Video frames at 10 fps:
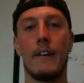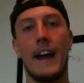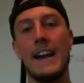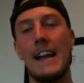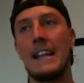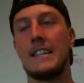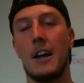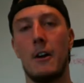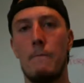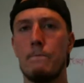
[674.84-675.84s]
okay? And
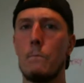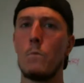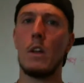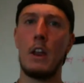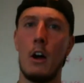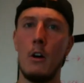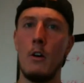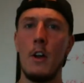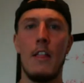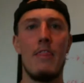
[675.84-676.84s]
so,
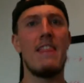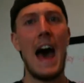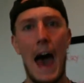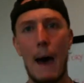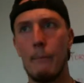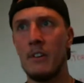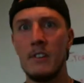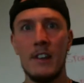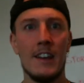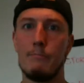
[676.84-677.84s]
that
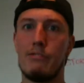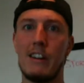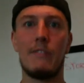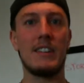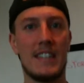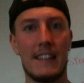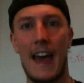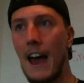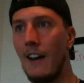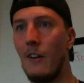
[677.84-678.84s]
happened. Previous to
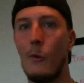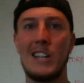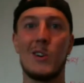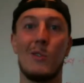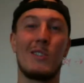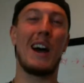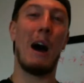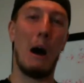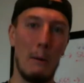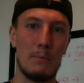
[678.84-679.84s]
that, we saw
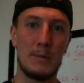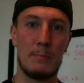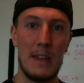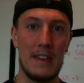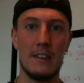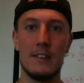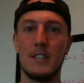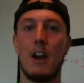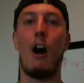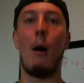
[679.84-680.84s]
top
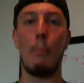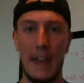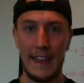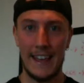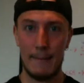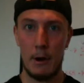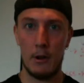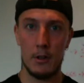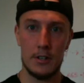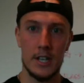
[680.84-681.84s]
speakers, top income
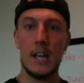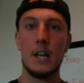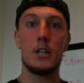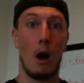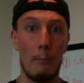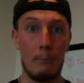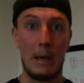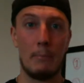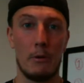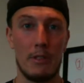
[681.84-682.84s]
earners, top
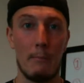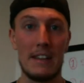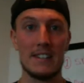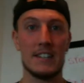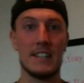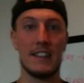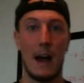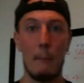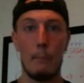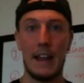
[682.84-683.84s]
people in the business and the
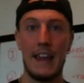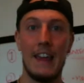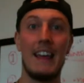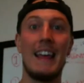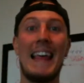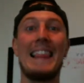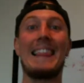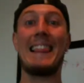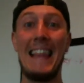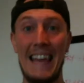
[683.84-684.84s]
company
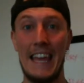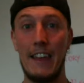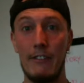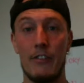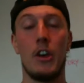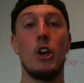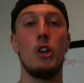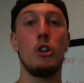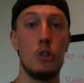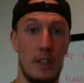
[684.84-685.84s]
leave
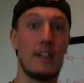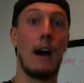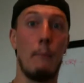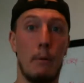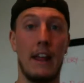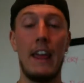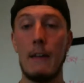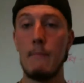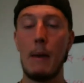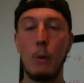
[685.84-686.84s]
the company.
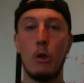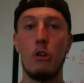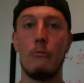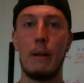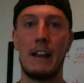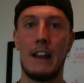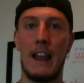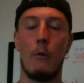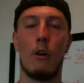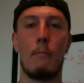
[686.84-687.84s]
And maybe you've been in a
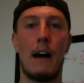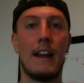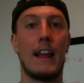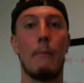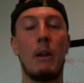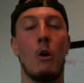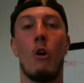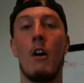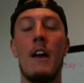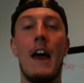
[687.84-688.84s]
network marketing company
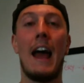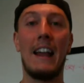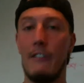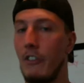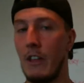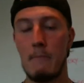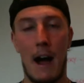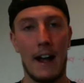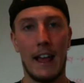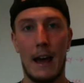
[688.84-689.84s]
or an affiliate
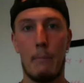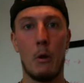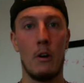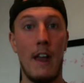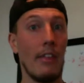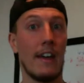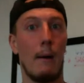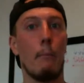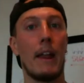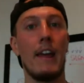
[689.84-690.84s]
marketing company or another
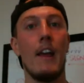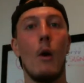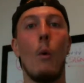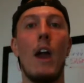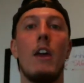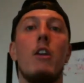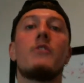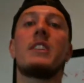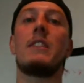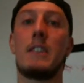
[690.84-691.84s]
company where
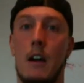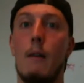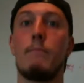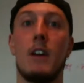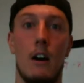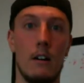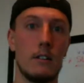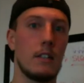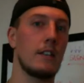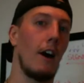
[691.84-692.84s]
you've seen the top
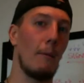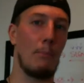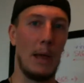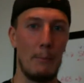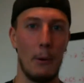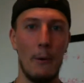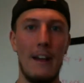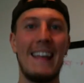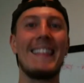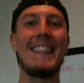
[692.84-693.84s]
dogs, the top
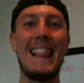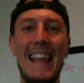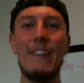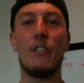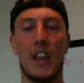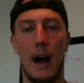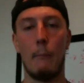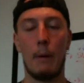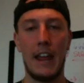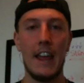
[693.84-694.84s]
people leave the
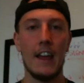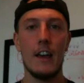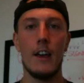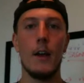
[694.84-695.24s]
company.